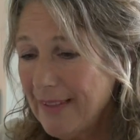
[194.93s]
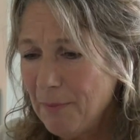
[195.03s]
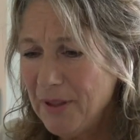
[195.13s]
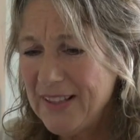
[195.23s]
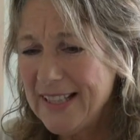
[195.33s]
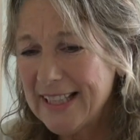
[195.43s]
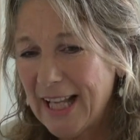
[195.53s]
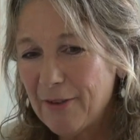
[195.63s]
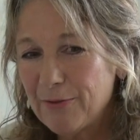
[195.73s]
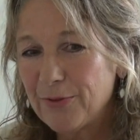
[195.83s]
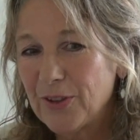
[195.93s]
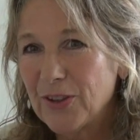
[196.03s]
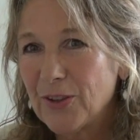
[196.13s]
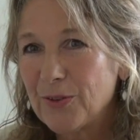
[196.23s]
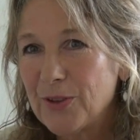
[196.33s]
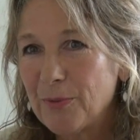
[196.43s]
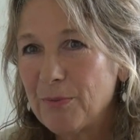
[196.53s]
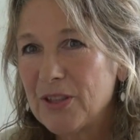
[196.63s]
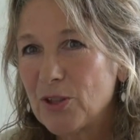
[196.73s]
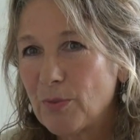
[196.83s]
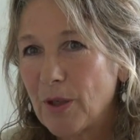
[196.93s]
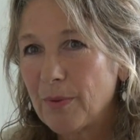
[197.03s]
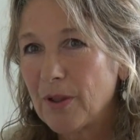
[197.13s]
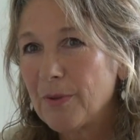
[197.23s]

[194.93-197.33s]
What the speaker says: But these have, not been so popular.